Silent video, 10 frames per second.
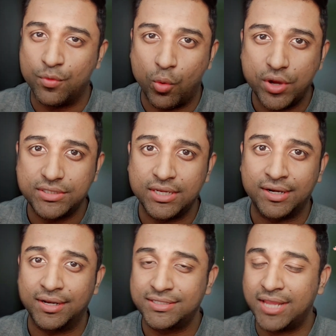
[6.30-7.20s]
the voice,
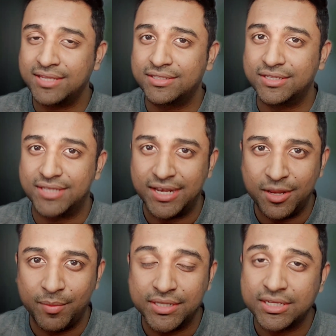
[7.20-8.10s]
it understands the
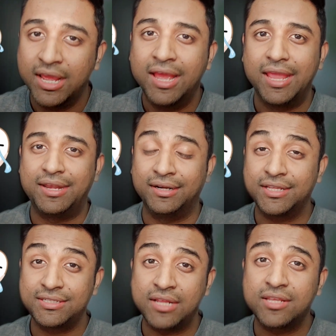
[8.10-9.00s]
sentiments, it
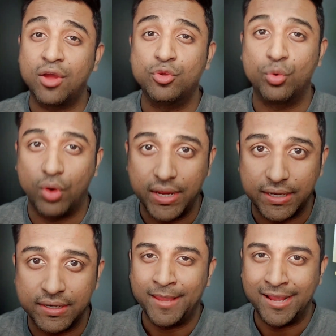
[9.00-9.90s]
understands how you
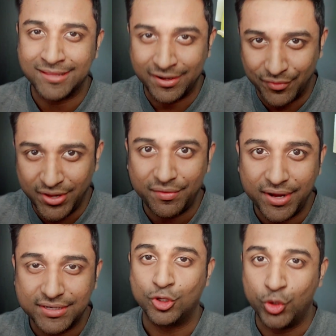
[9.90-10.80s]
write and then
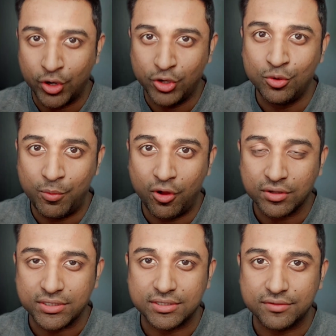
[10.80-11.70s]
rewrite your new
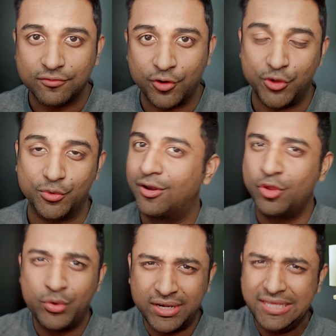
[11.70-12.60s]
blogs for you.
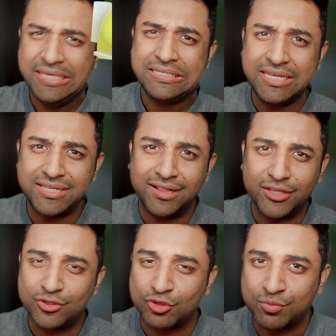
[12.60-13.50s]
Now you can easily
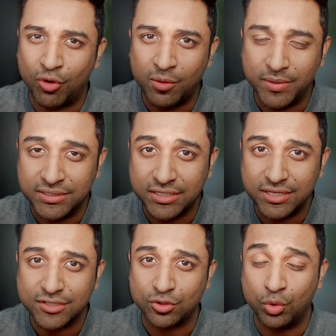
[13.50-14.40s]
sell this to small
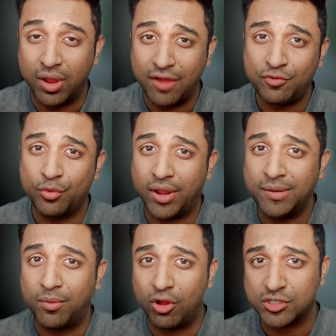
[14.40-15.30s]
businesses who have to
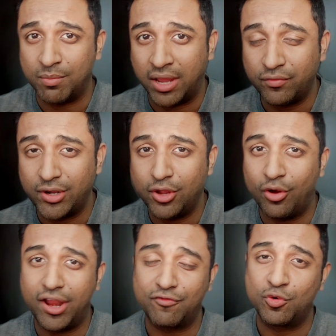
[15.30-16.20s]
write blogs manually
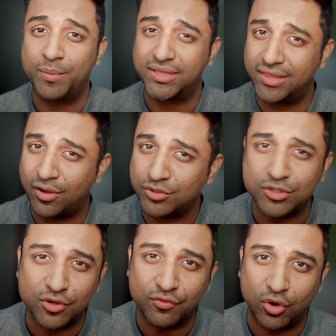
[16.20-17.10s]
or have to pay
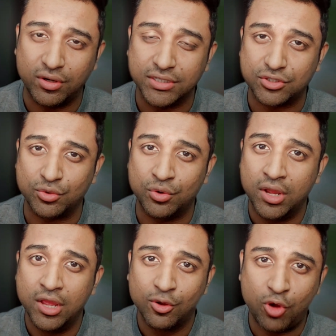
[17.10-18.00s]
thousands of dollars to
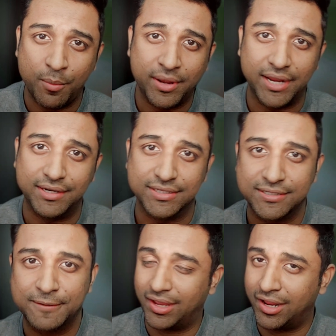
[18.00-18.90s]

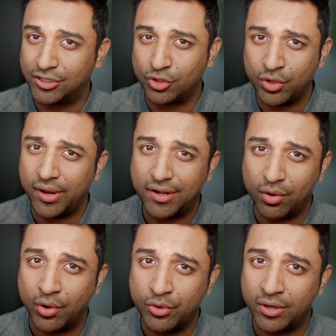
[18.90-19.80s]
copywriters. And I'll show you right
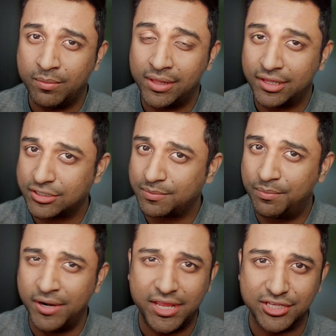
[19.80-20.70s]
now how you can build this
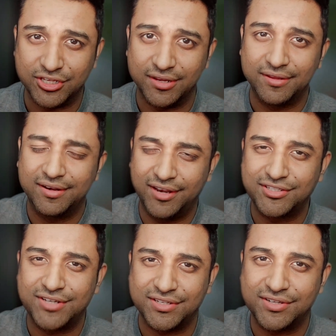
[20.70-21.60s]
pretty easily. Let's get